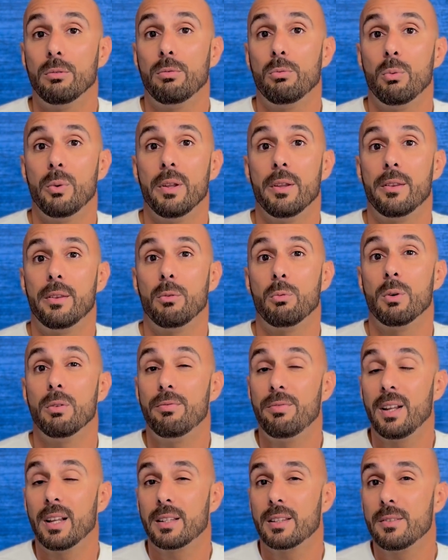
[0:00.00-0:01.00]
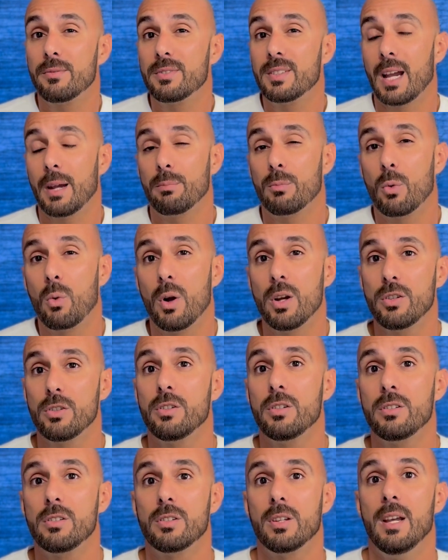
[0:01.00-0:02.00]
with reflective type
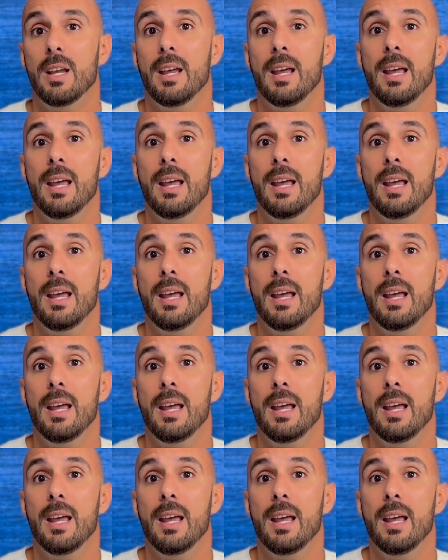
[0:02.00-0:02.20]
questions.